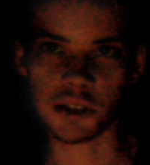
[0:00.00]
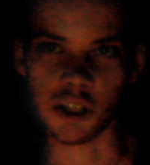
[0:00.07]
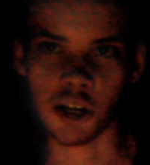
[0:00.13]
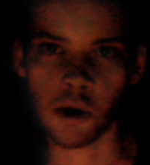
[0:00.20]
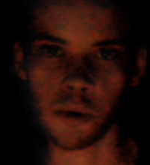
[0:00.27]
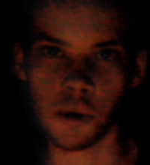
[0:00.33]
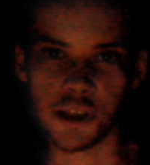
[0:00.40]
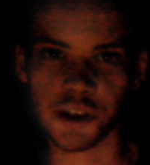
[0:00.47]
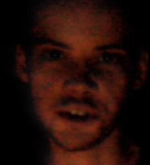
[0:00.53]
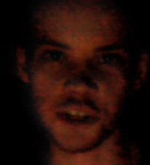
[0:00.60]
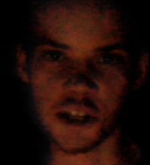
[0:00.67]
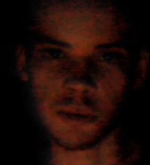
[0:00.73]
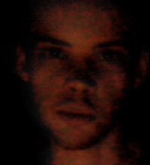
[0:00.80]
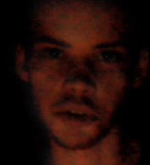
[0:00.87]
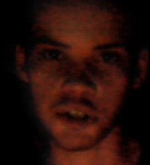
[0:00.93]
to go with a
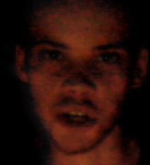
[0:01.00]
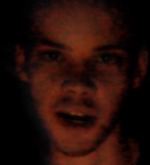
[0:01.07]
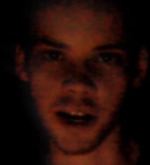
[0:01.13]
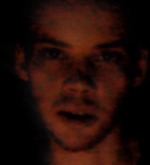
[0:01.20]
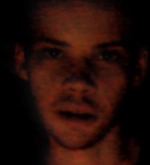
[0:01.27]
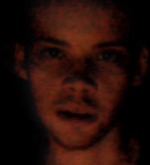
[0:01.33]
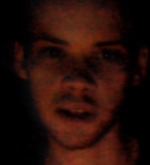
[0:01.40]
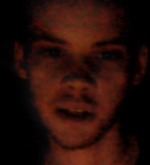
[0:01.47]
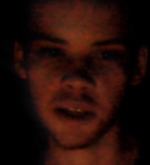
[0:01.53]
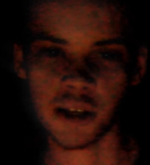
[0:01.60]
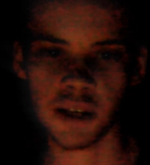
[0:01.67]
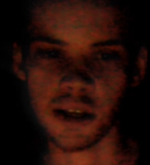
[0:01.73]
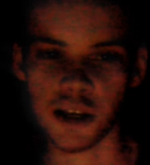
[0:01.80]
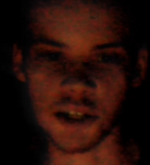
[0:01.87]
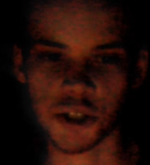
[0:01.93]
sequel title,
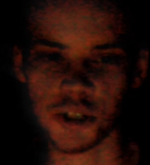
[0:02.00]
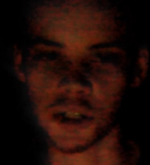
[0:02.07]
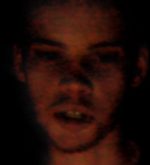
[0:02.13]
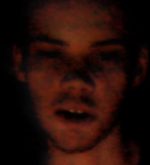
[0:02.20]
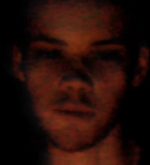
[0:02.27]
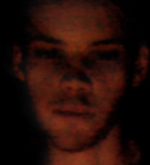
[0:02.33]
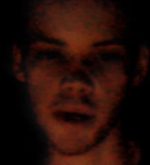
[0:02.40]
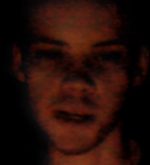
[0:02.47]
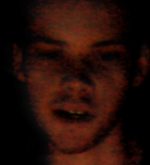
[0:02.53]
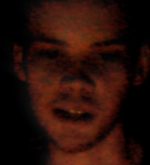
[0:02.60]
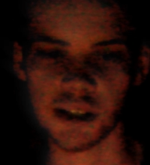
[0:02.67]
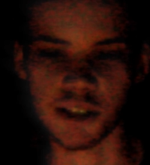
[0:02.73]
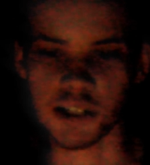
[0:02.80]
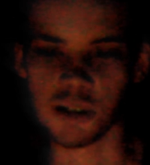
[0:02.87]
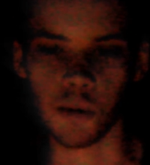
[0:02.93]
it shouldn't have been
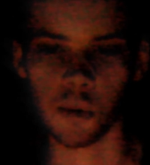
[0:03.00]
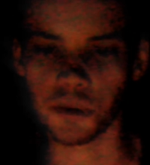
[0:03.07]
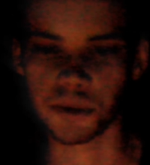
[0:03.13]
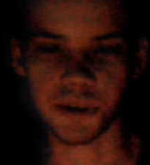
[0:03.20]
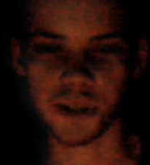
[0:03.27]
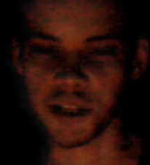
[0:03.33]
a sequel.